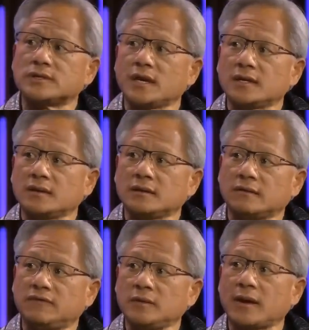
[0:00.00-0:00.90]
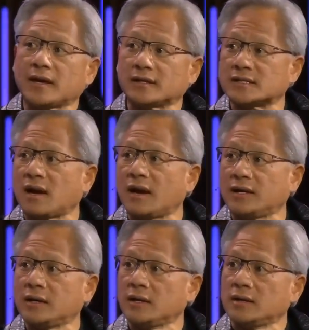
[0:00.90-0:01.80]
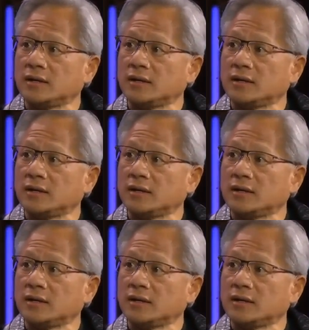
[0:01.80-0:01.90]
and taking feedback aside